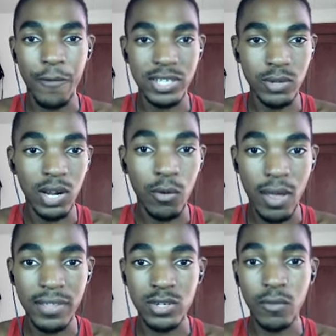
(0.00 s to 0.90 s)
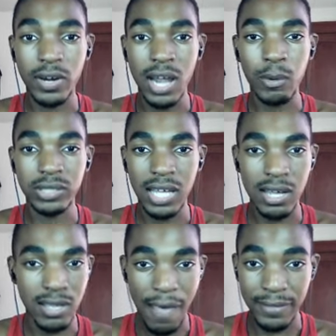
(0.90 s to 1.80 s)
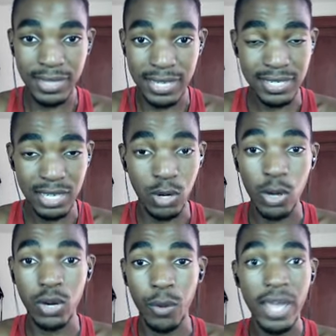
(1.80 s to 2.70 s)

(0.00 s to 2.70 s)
If you guys want to grind this overnight without having this thing going